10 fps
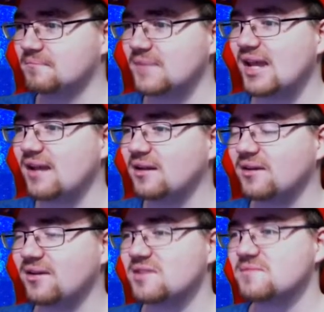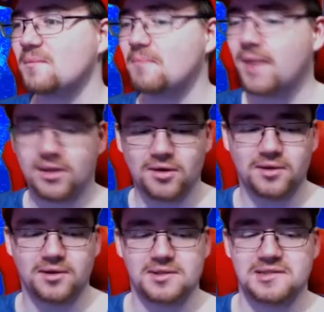yeah, I know, because my mic
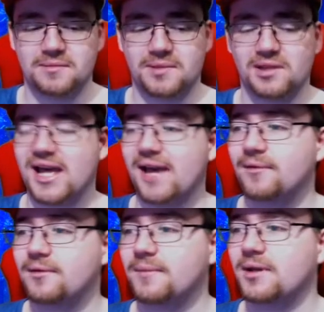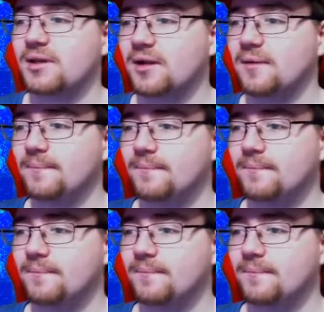audio is a little bit loud, but you know.